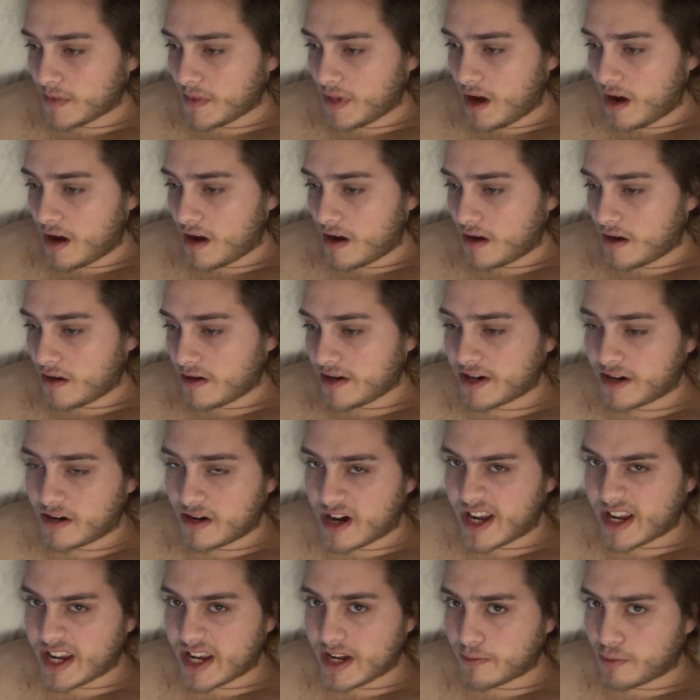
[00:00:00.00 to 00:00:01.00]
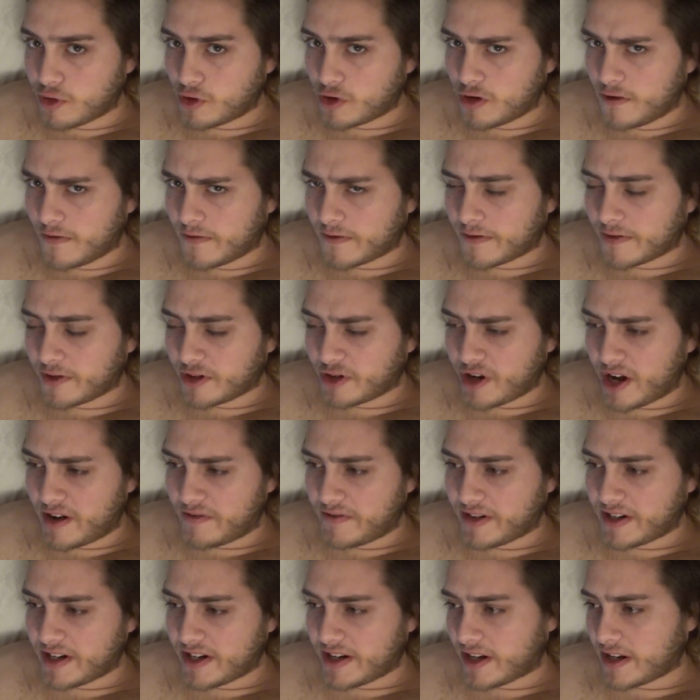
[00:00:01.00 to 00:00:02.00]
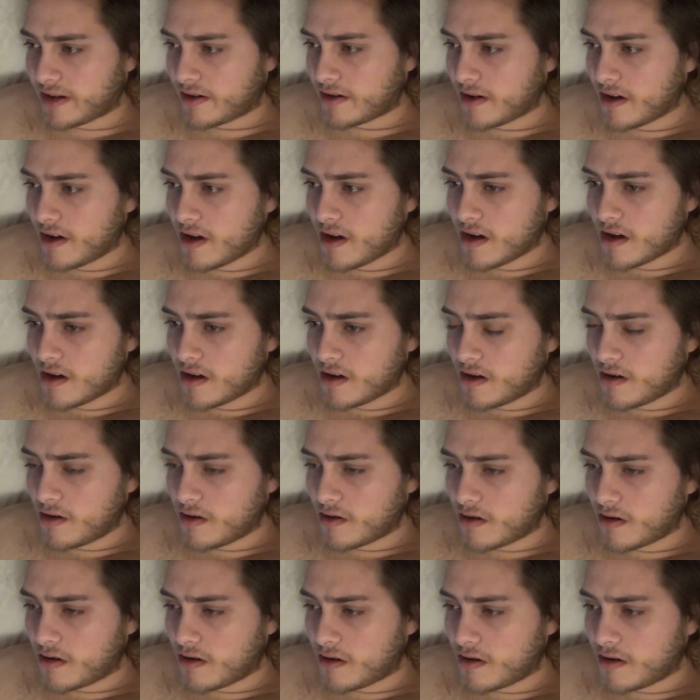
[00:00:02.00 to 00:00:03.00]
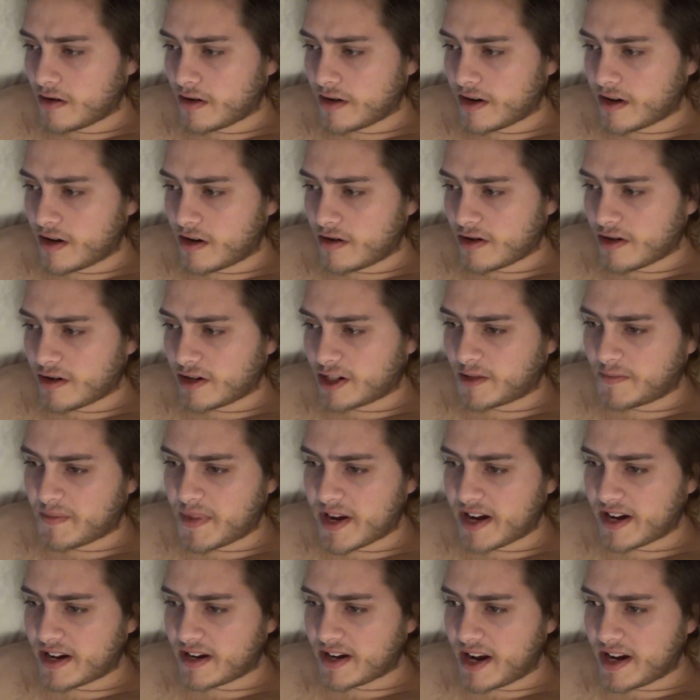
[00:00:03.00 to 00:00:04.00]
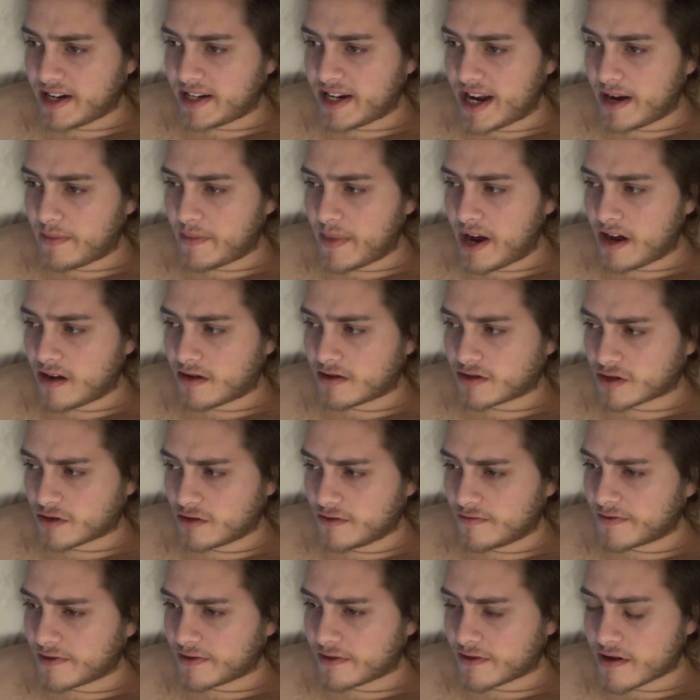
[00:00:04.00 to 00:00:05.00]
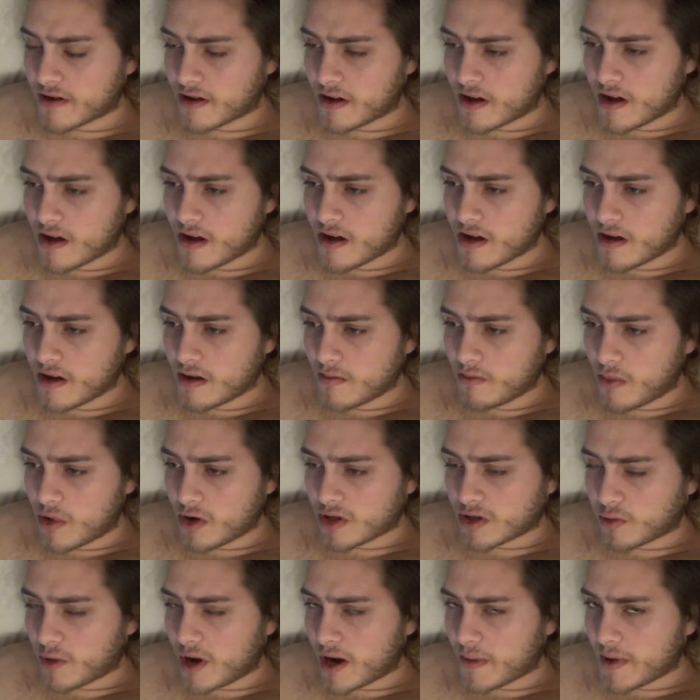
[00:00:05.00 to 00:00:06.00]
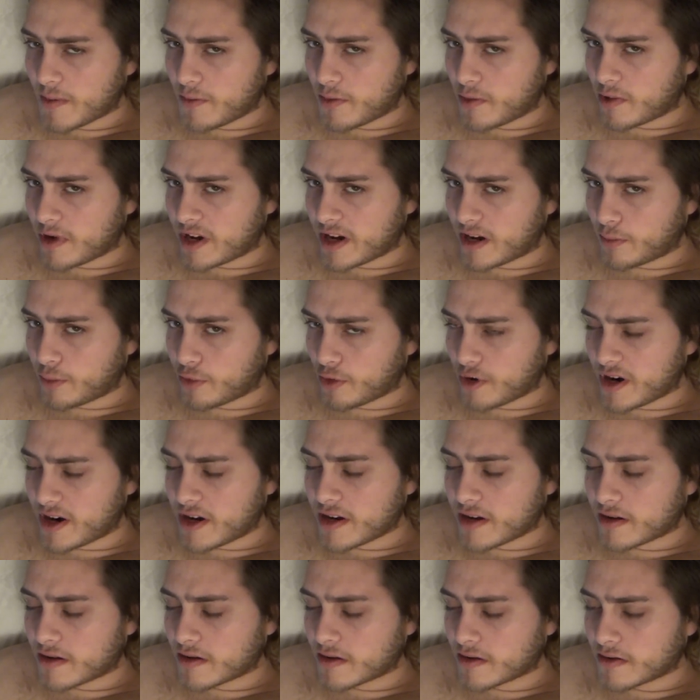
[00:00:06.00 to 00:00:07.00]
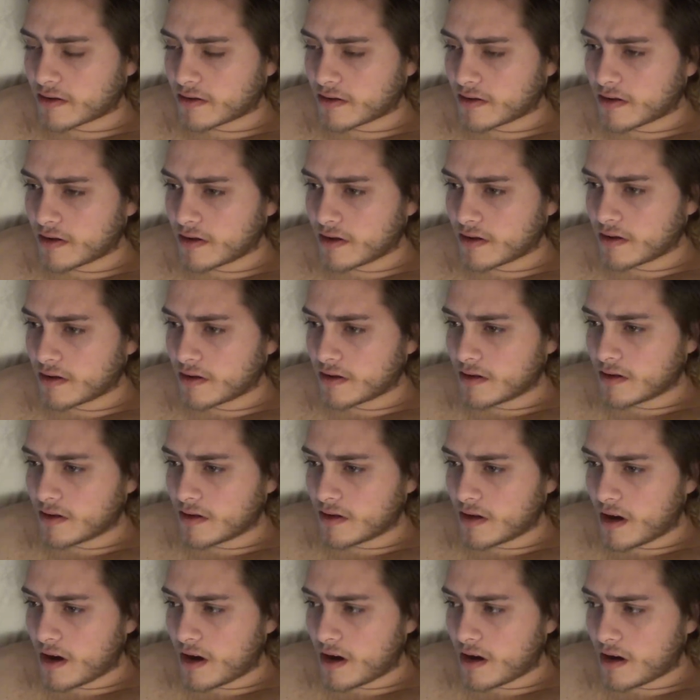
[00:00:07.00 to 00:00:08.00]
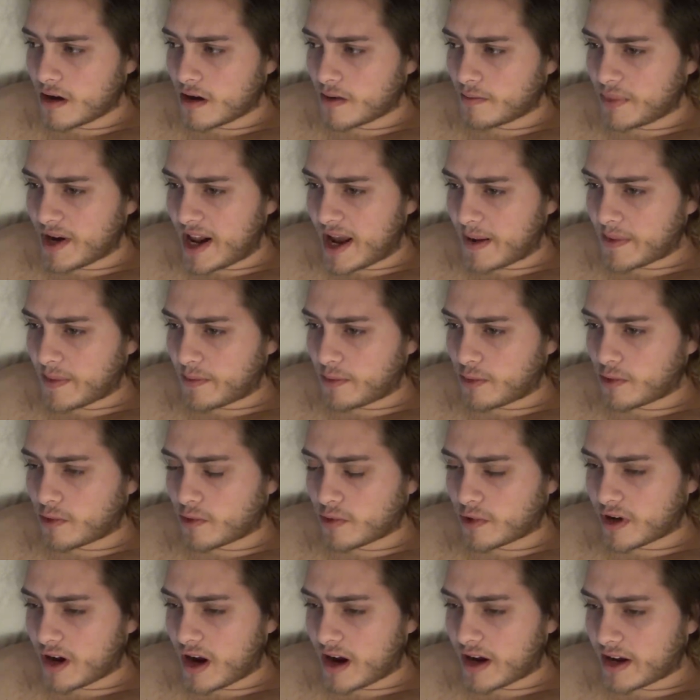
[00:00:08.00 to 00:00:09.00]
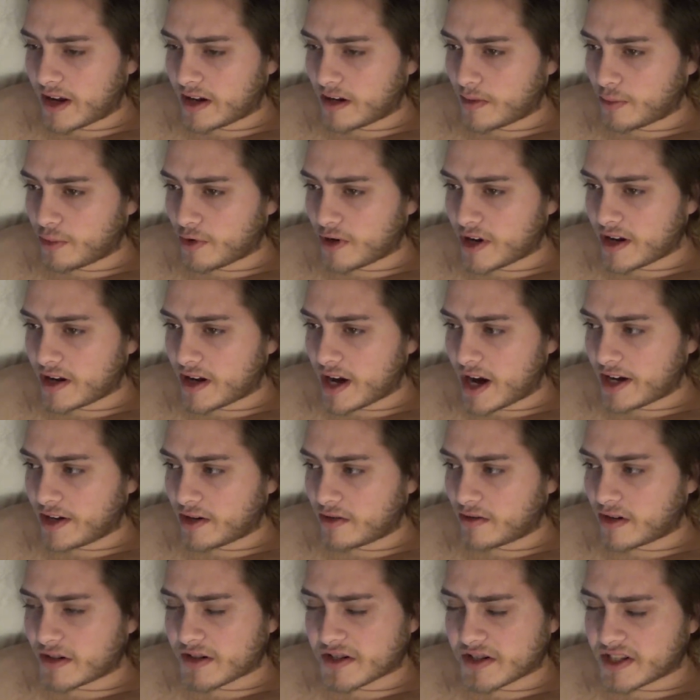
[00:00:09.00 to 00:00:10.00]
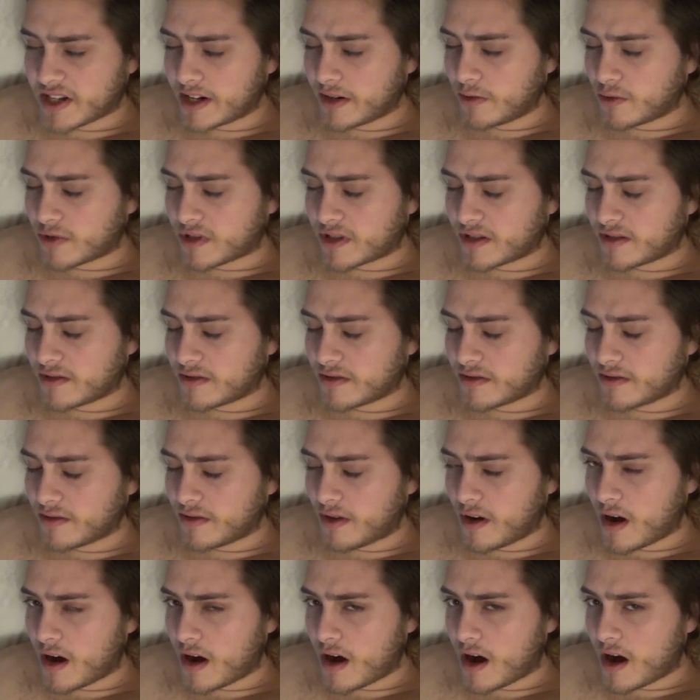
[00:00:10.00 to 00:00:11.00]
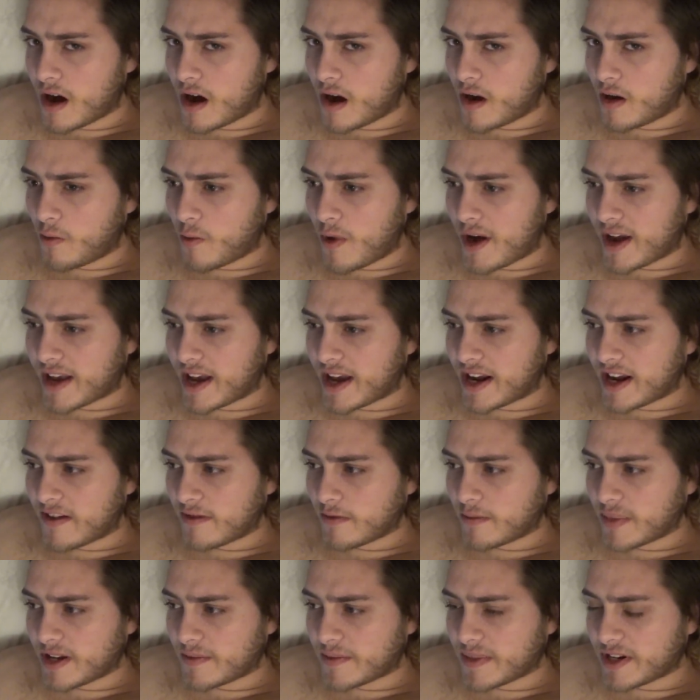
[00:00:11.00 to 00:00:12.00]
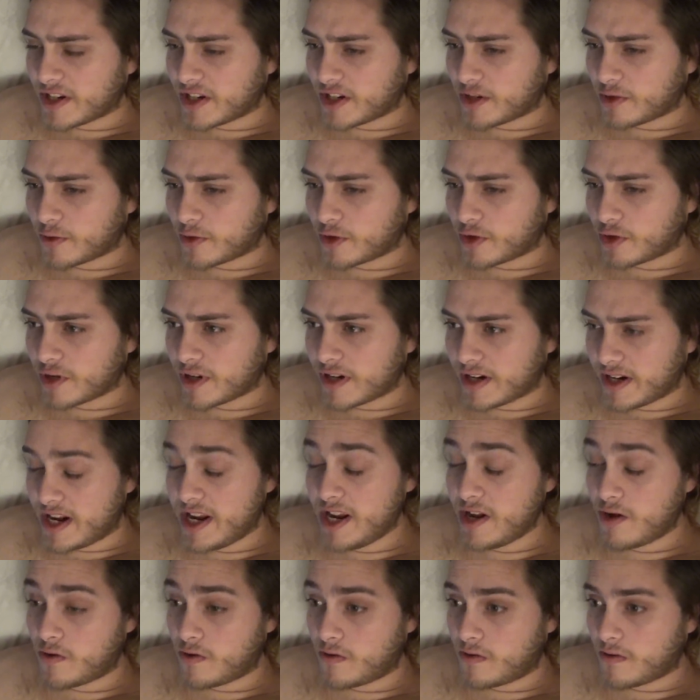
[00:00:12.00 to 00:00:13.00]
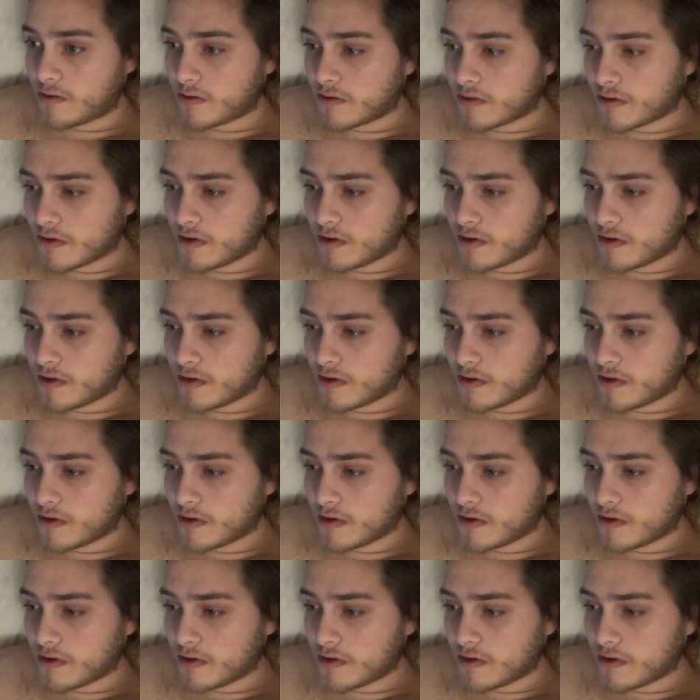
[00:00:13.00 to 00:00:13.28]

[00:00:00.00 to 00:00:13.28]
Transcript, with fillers: Uh, you know, like getting pulled over for a traffic ticket or, uh, or, uh, you know, you're speeding like 10 miles over, most white people will get a break. Um, black people will not get a break. I don't understand what the... Uh, why can't everybody be just treated equal?